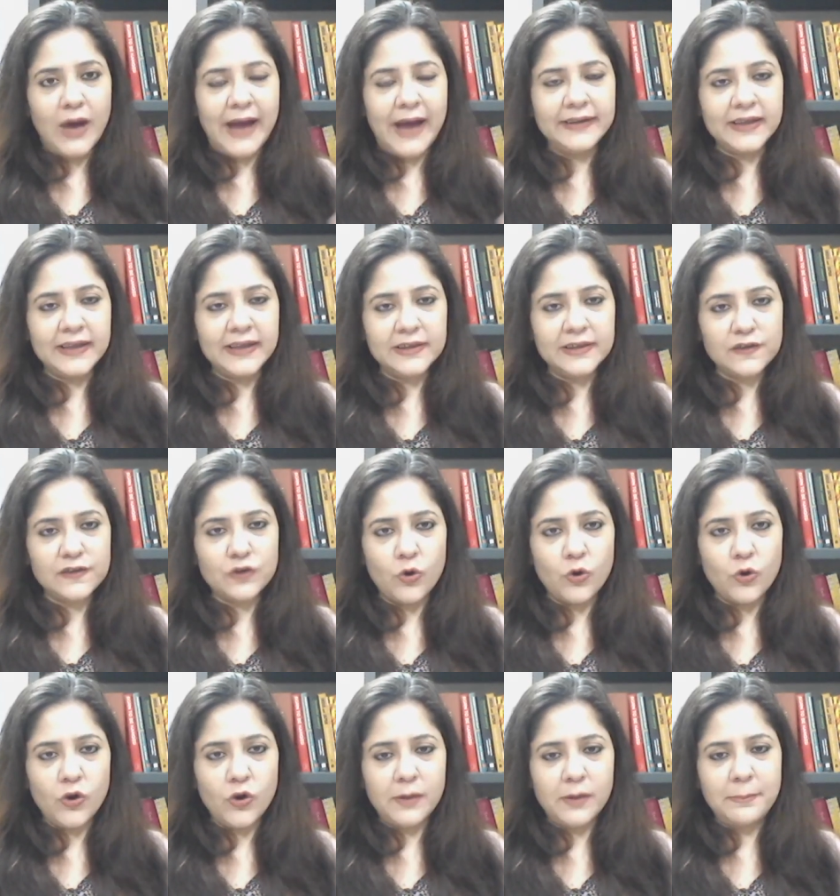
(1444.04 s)
I think this
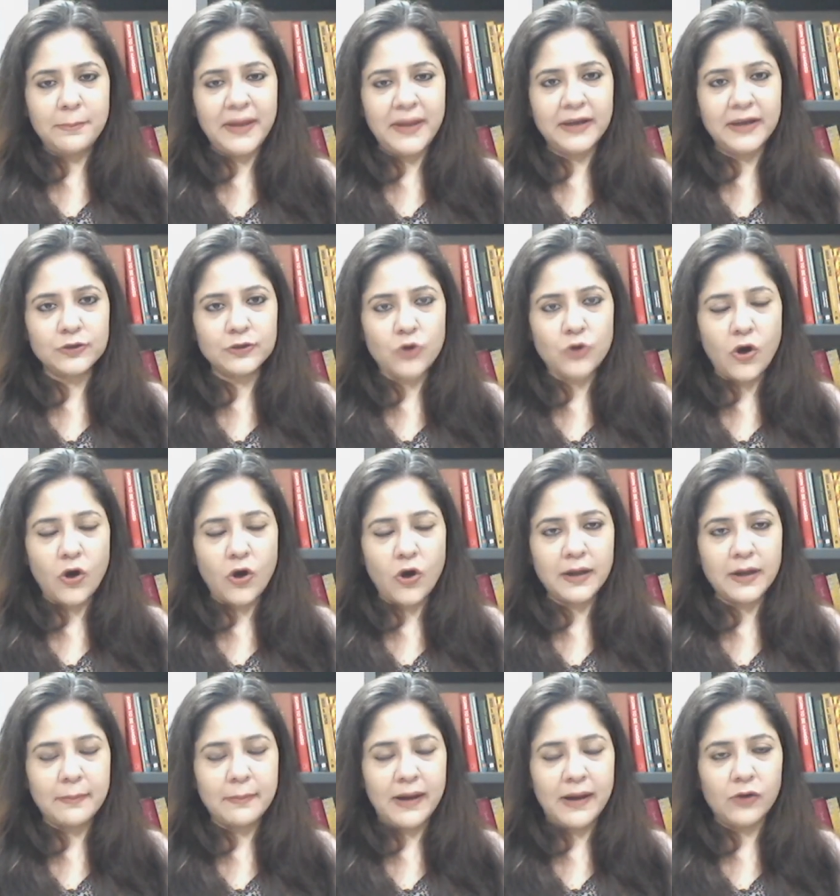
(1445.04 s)
whole big talk
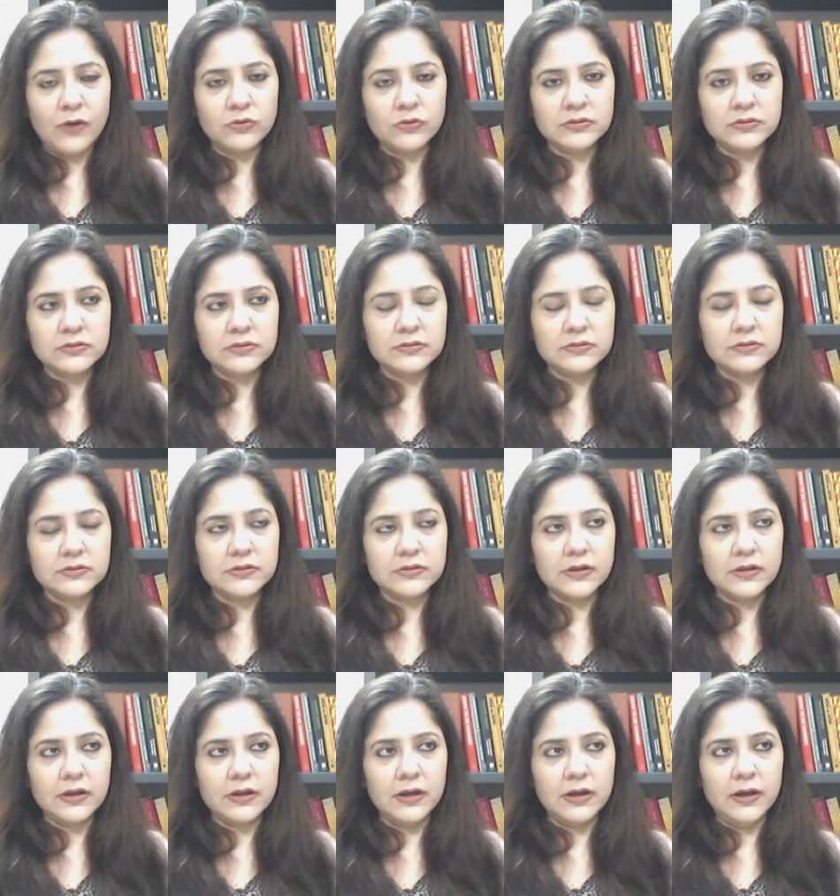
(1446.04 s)
about
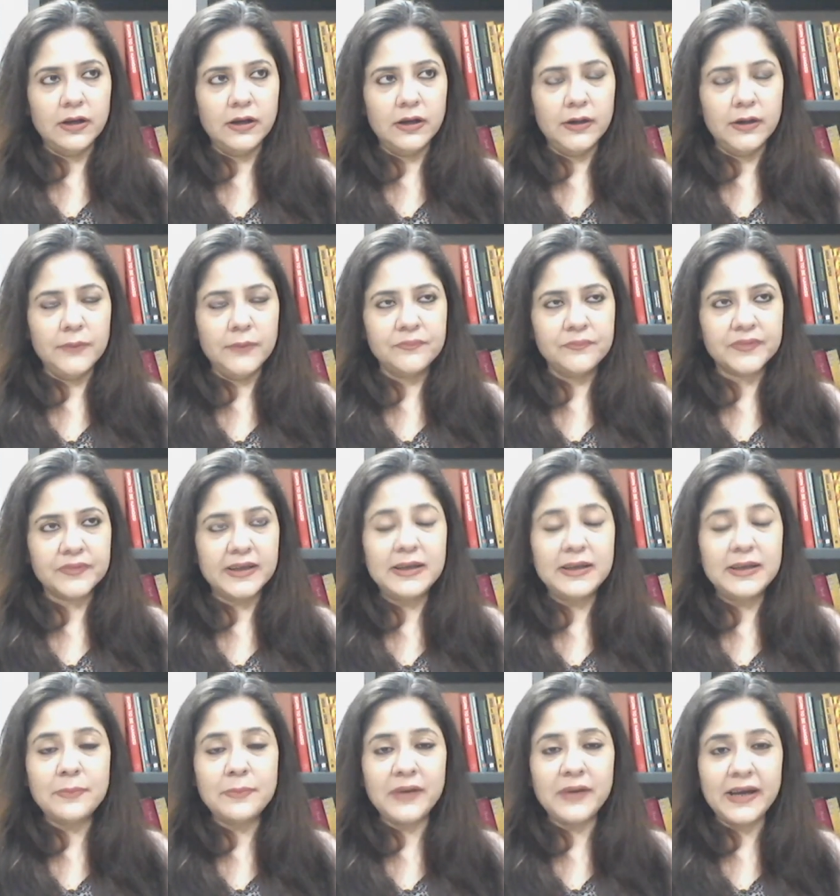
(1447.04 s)

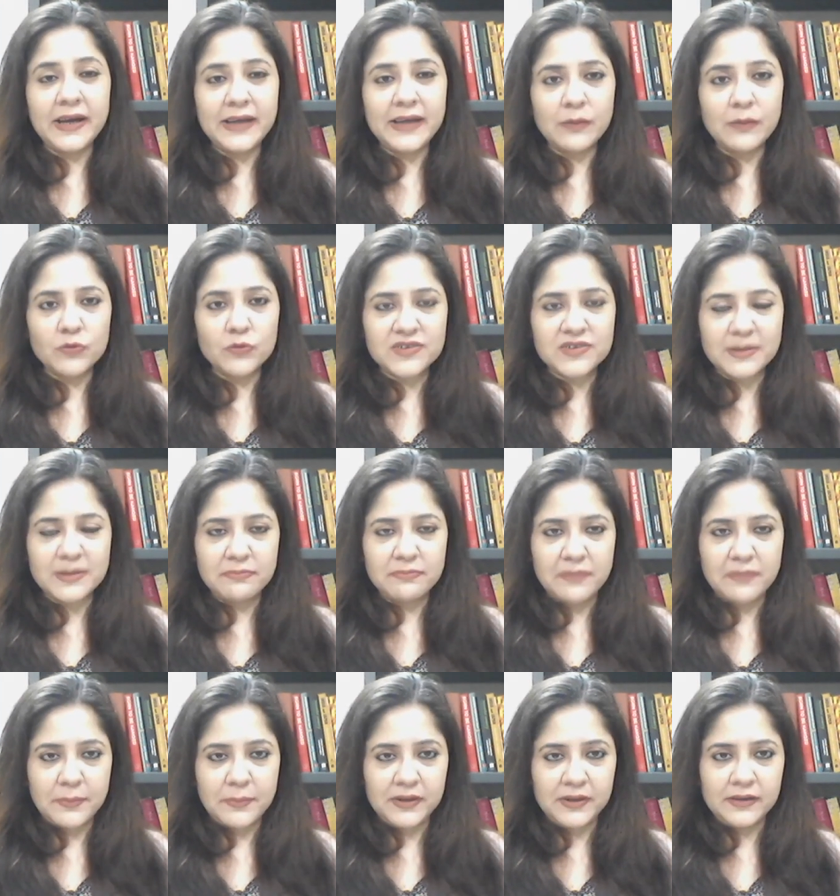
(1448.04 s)
liberating Muslim
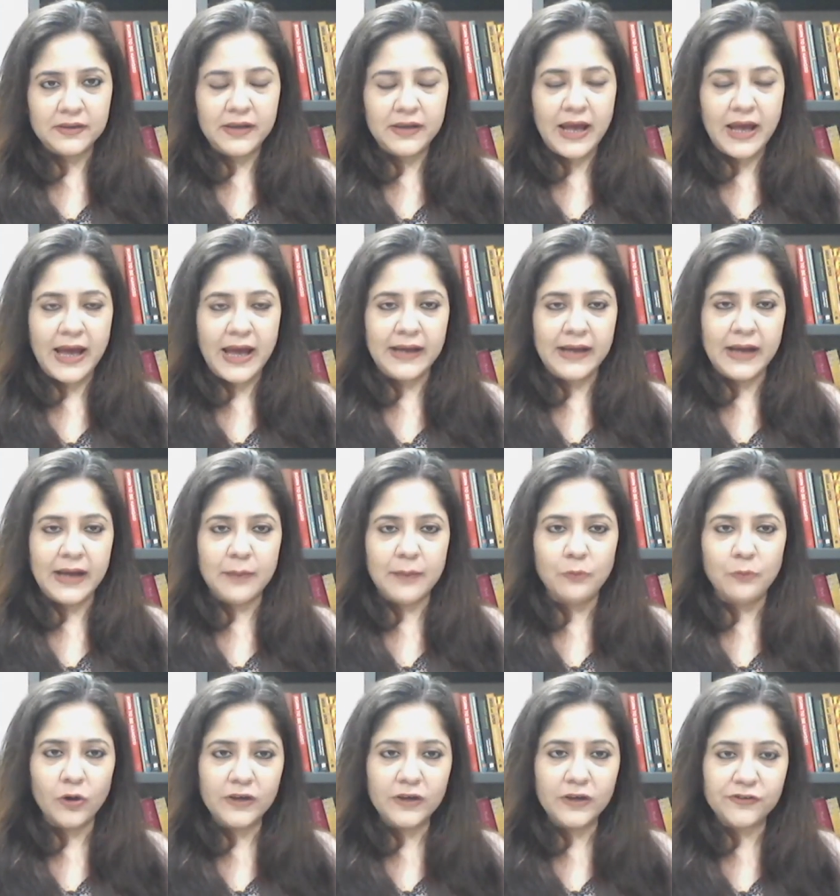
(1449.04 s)
women and
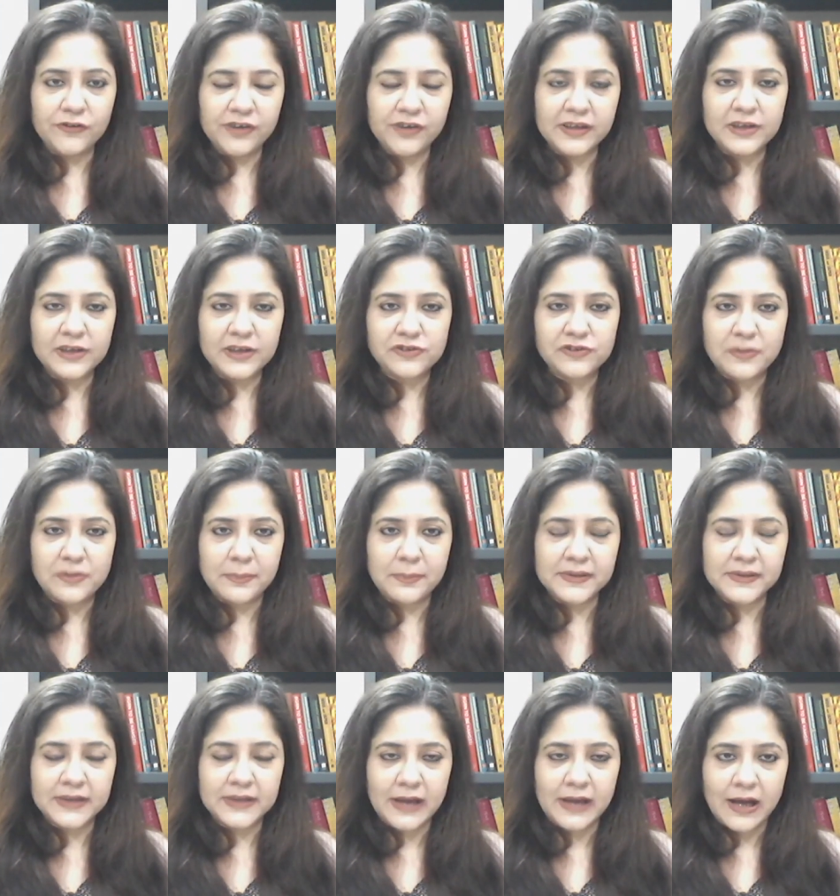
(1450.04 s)
abolishing the
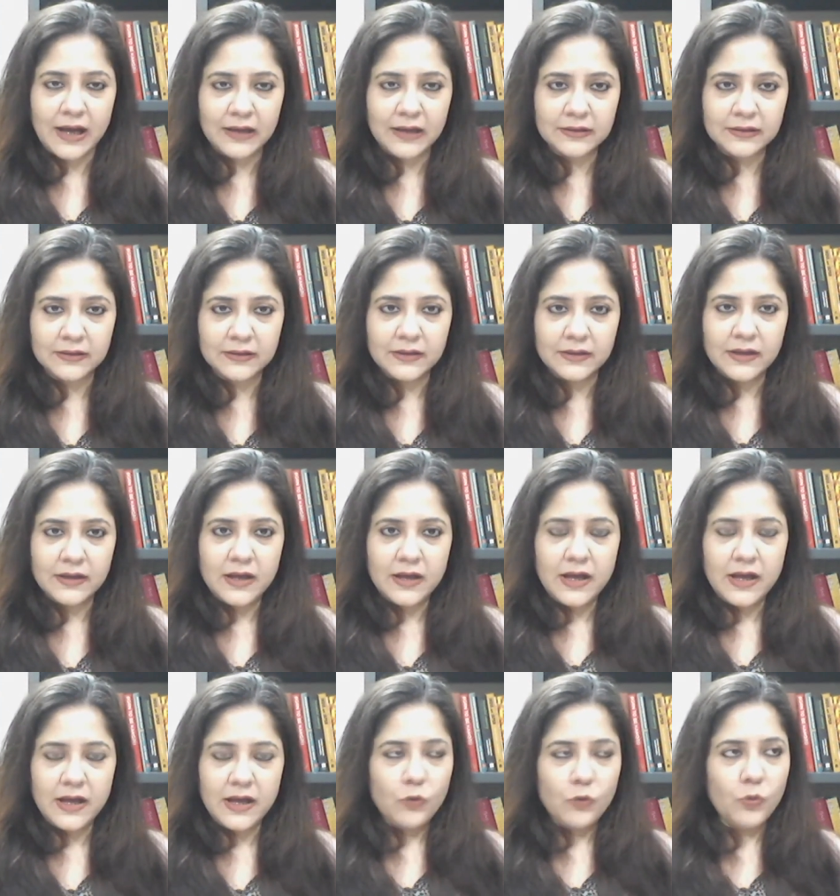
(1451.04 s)
triple talaq
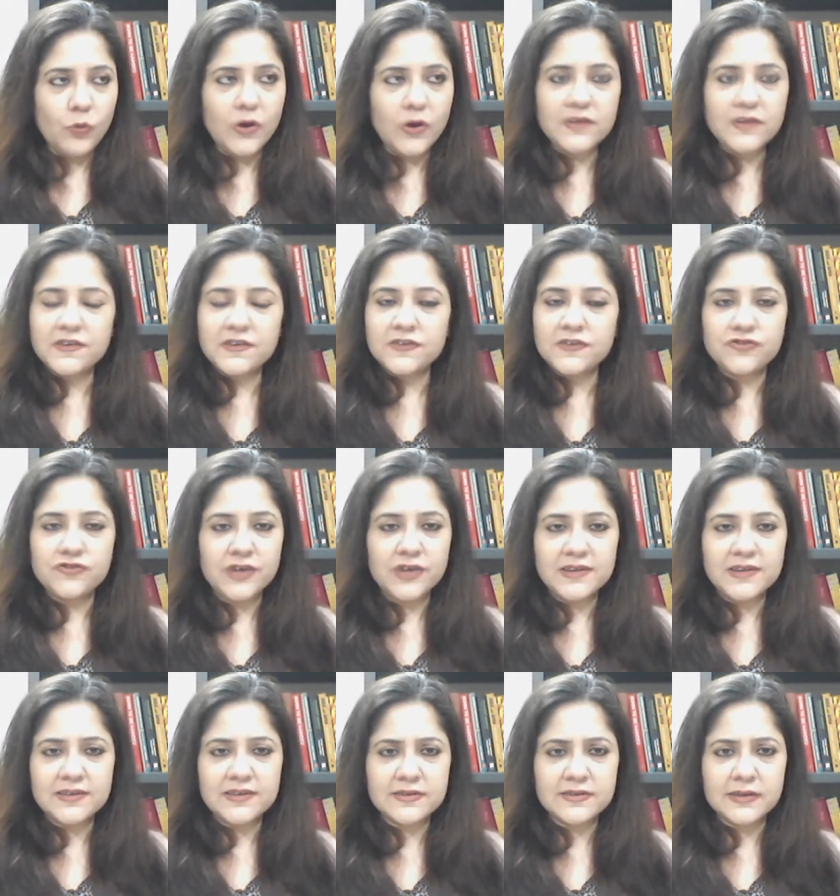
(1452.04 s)
was
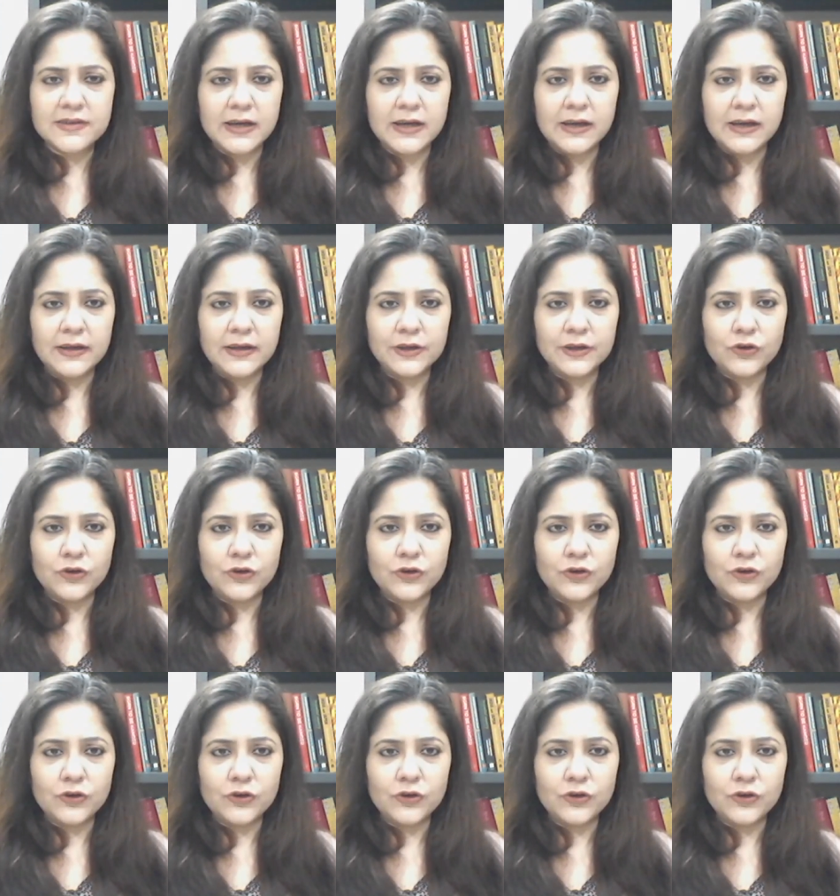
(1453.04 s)
just, an